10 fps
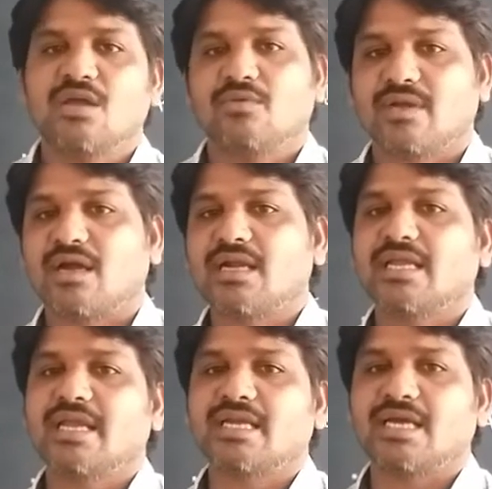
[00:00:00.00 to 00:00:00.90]
we can't
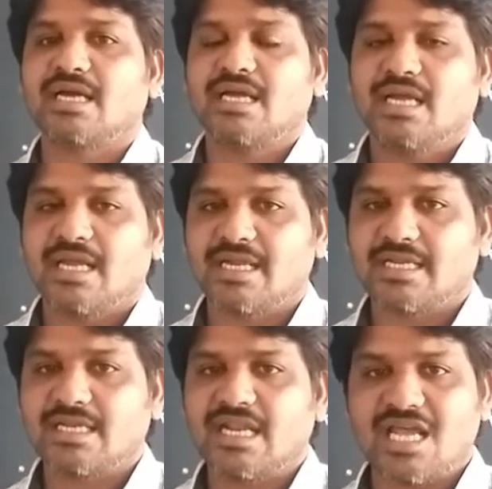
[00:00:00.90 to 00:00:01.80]
get it
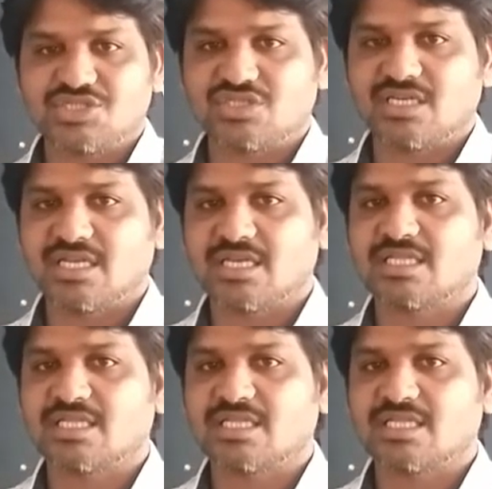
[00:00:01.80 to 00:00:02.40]
in naturally,